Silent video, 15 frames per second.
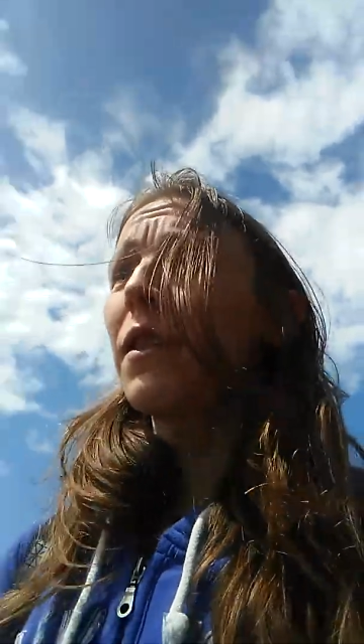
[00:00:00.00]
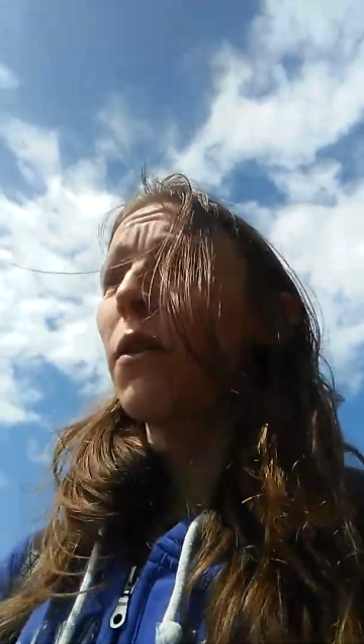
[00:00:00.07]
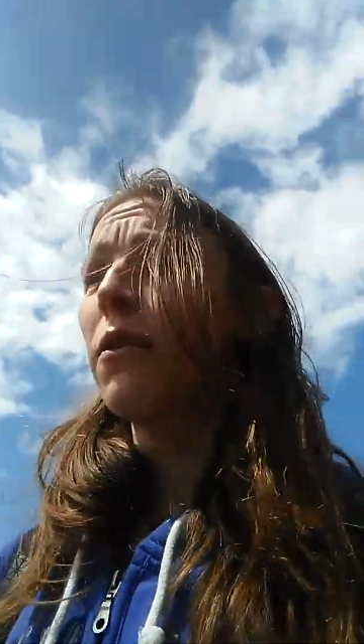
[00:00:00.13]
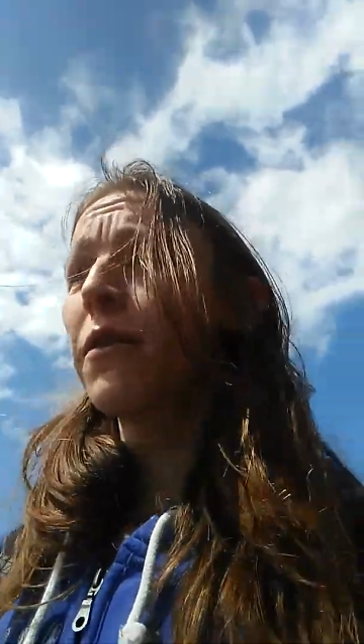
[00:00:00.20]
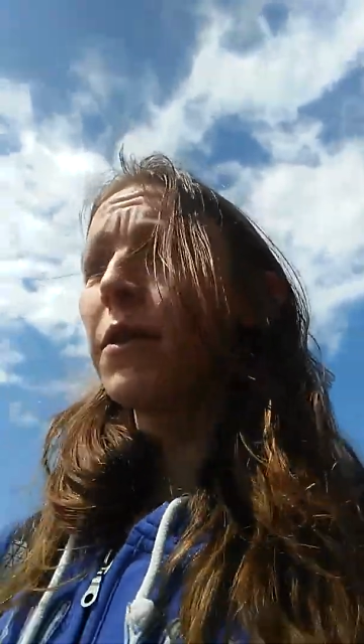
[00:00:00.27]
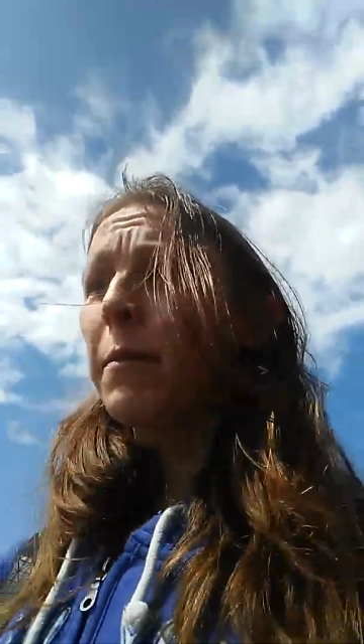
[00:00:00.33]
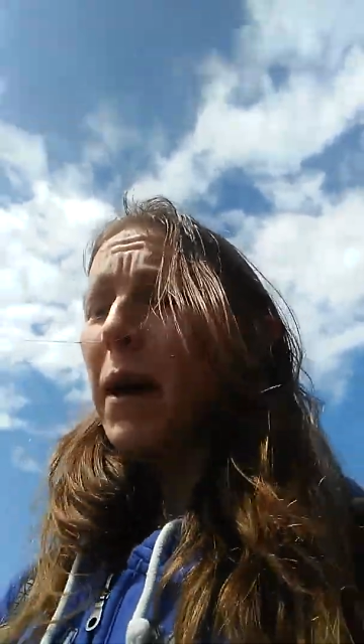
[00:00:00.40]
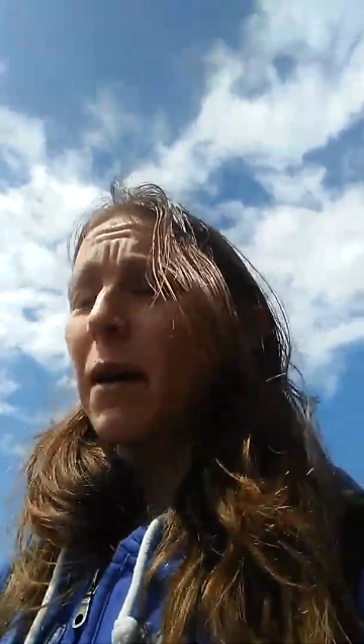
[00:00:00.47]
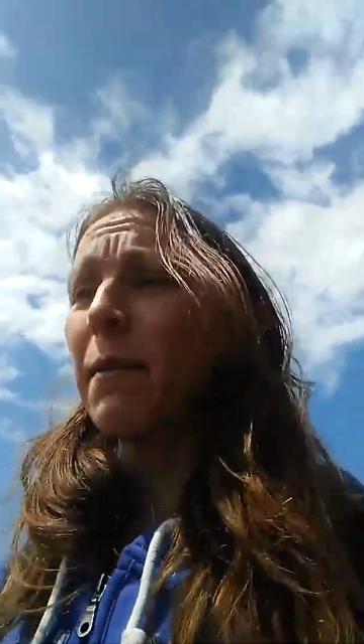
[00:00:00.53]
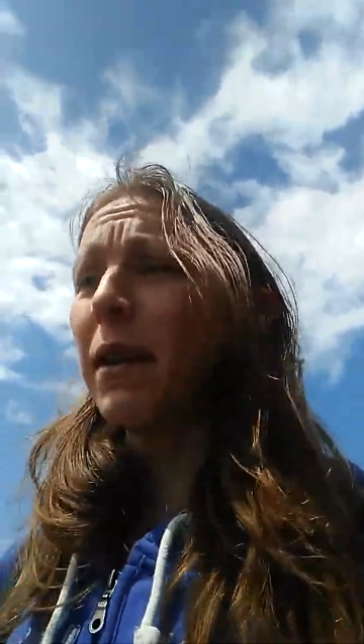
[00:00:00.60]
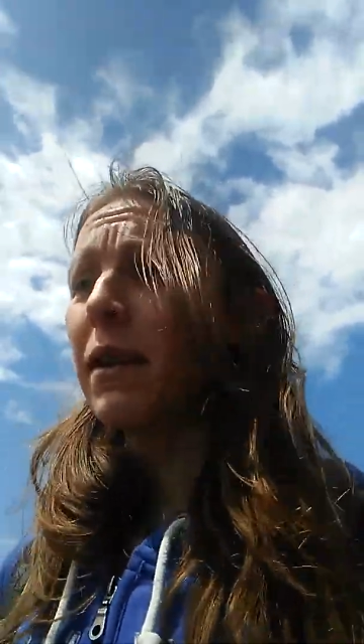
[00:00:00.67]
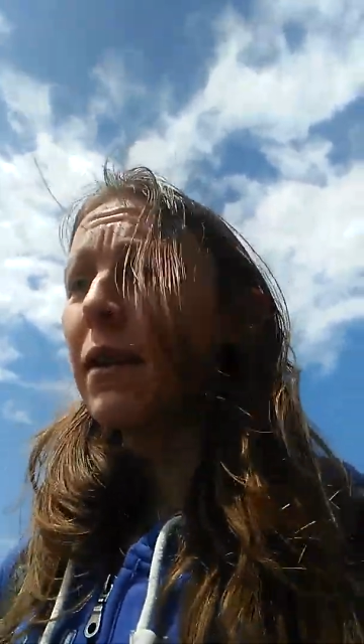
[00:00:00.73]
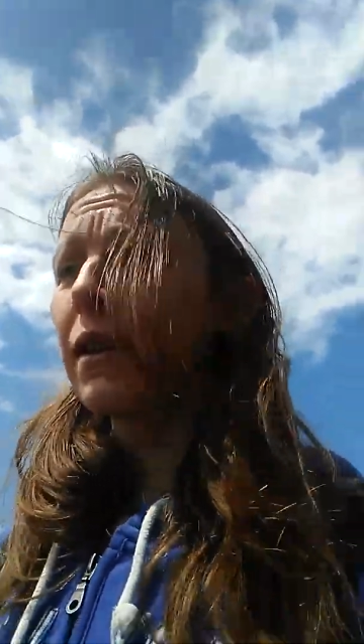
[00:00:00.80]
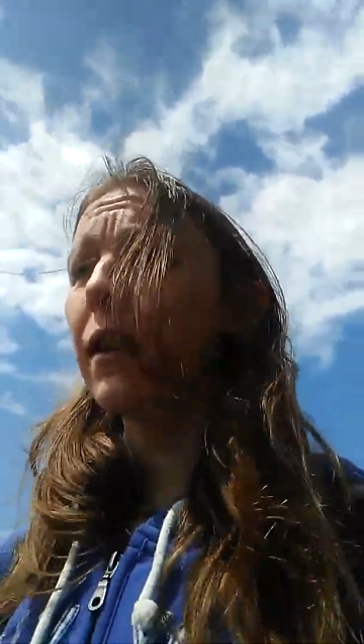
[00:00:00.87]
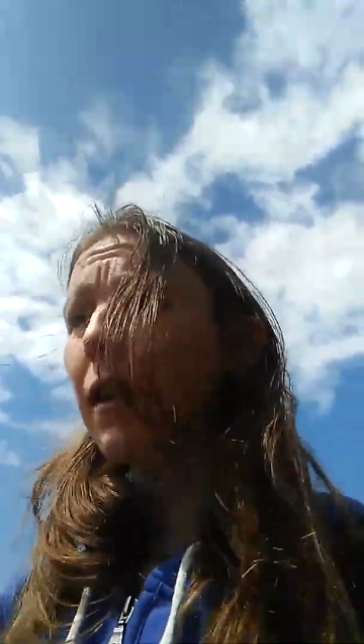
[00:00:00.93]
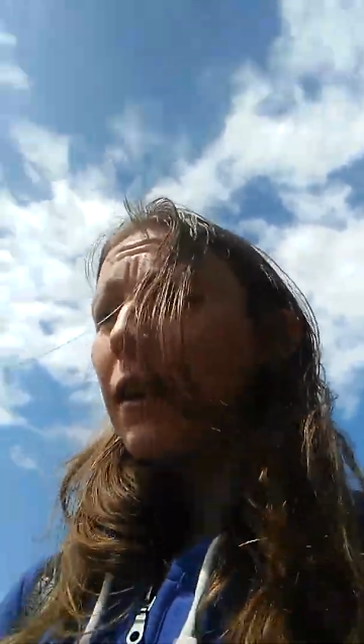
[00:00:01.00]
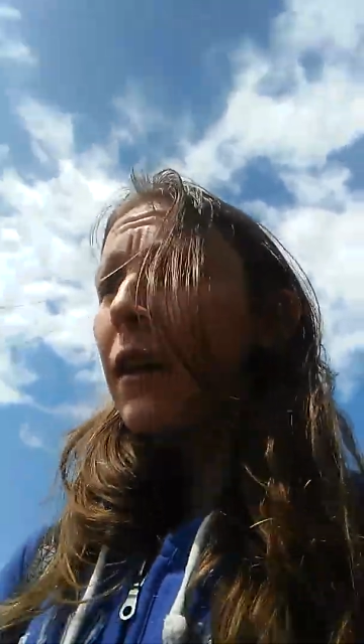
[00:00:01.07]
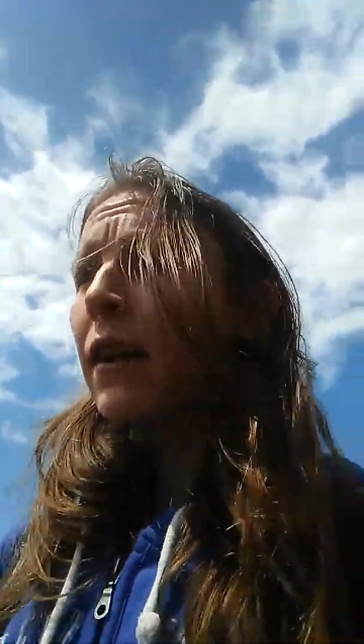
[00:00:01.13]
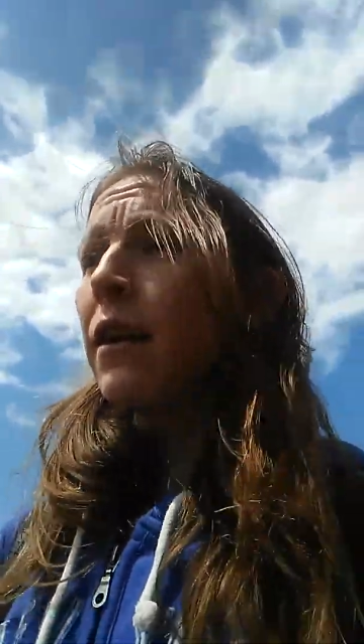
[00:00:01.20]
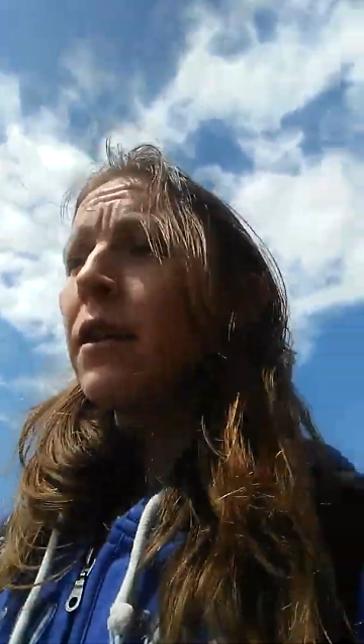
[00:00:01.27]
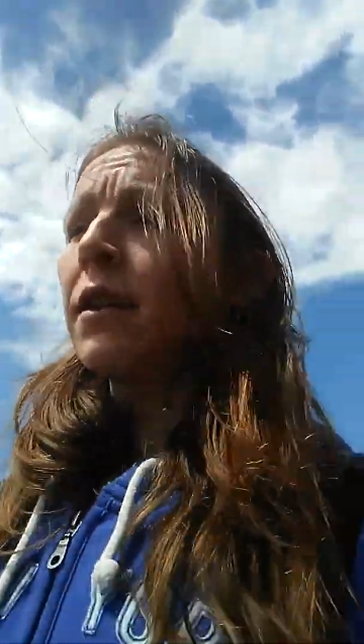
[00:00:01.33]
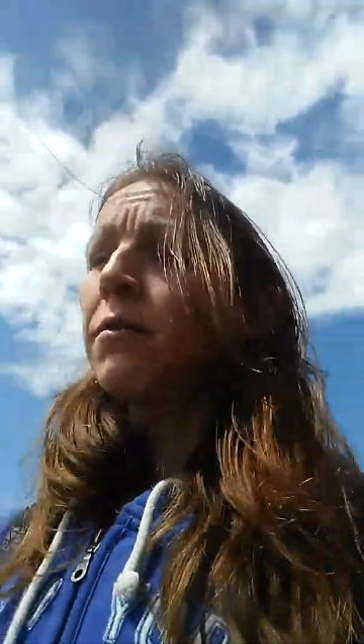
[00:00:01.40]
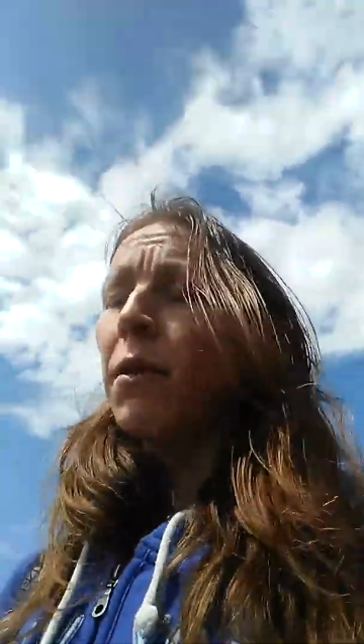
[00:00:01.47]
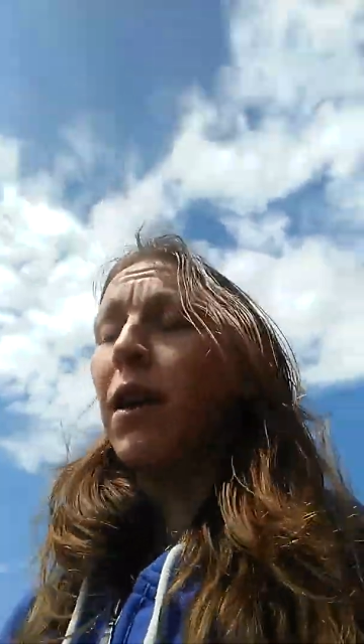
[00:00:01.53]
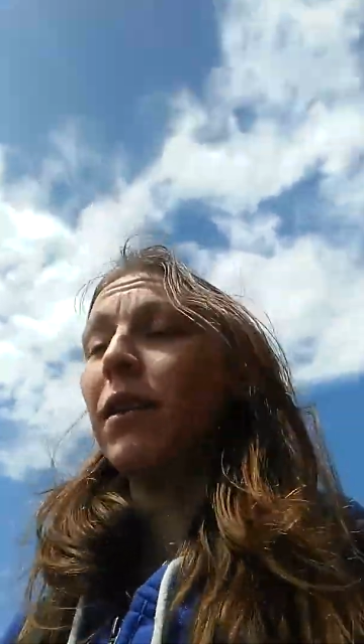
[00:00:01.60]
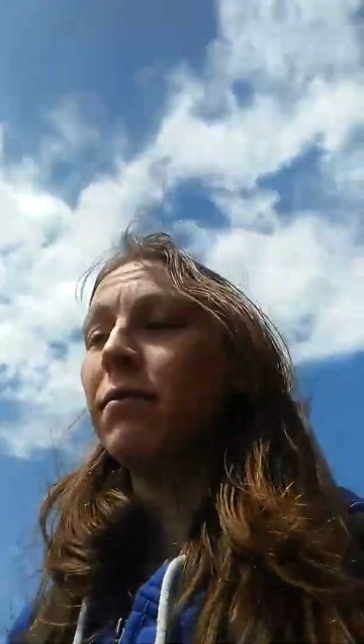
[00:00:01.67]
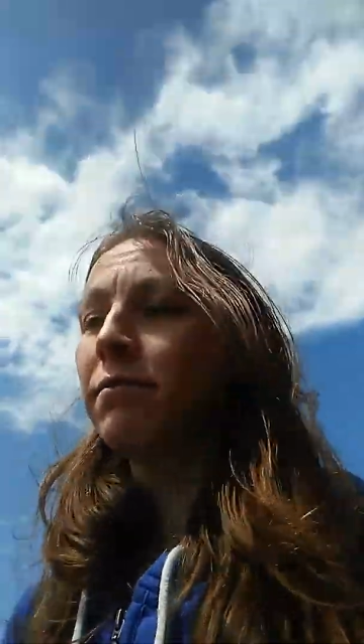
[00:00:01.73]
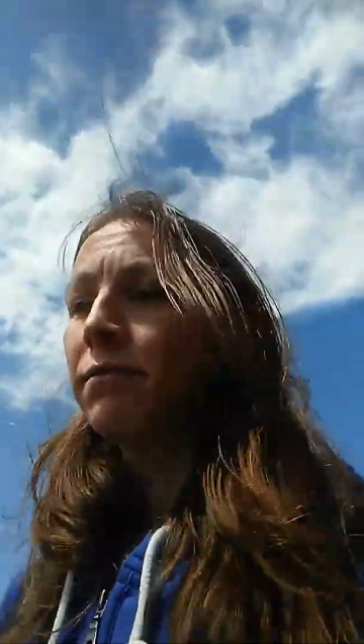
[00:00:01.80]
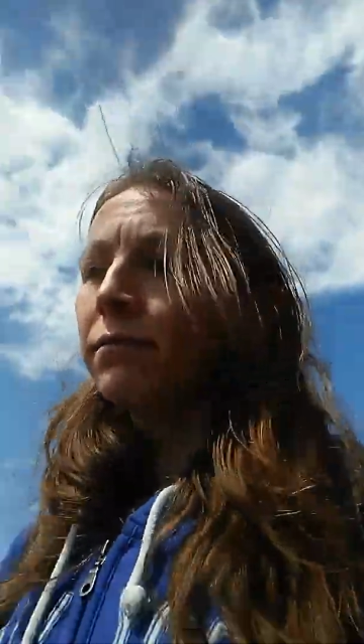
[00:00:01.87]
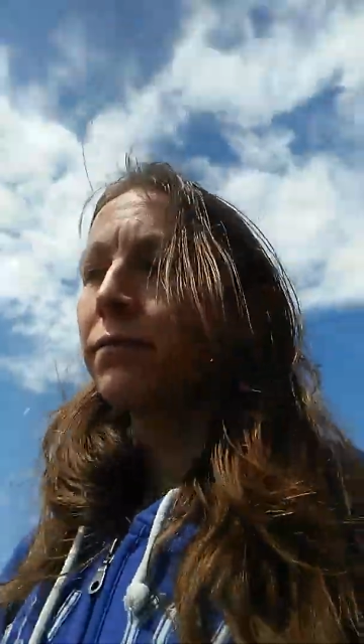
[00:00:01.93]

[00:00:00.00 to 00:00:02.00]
overpayment, well,